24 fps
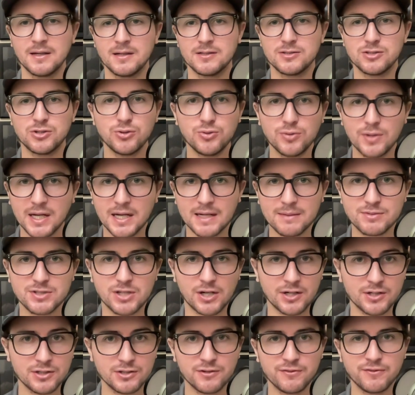2 games
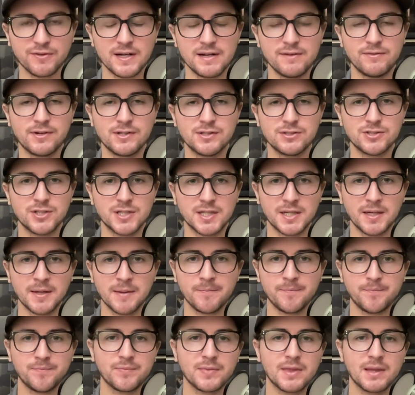under 500.
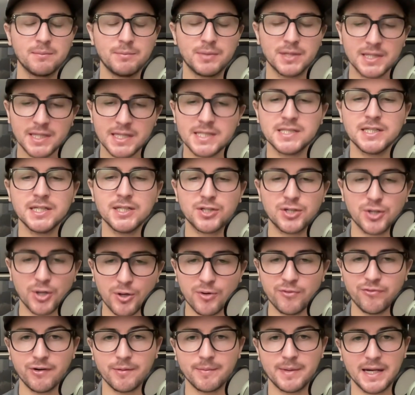But they did go
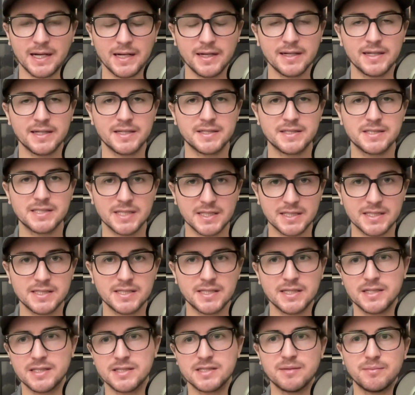from
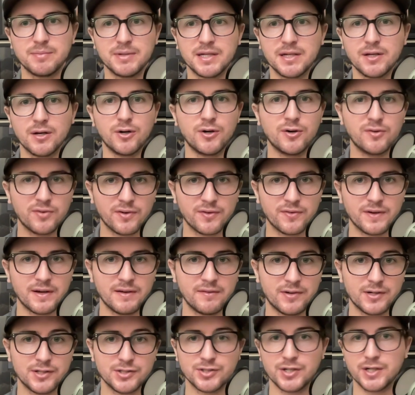8-16 to being over
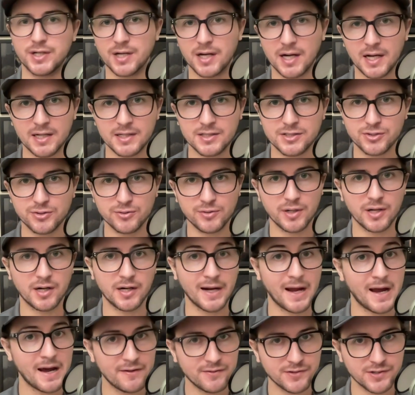500 not too long
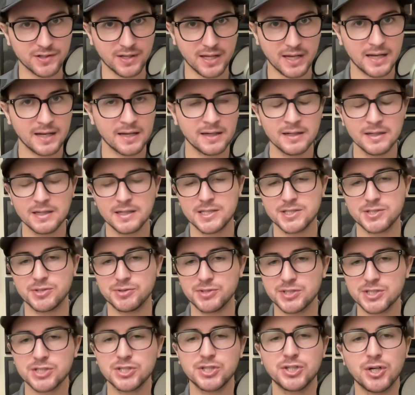after that. So it
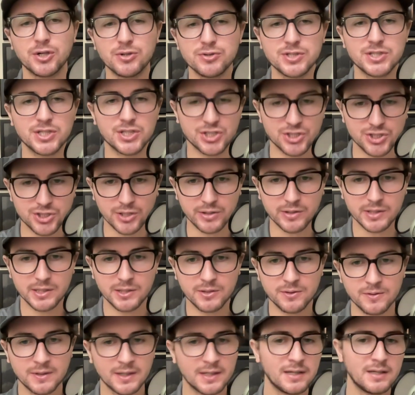just goes to show
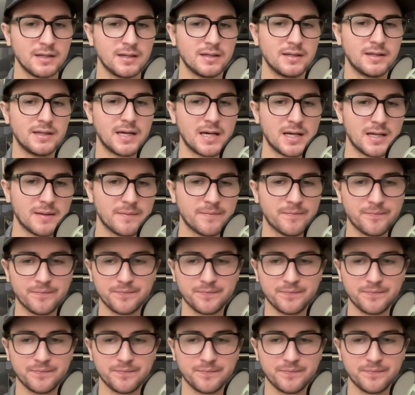you that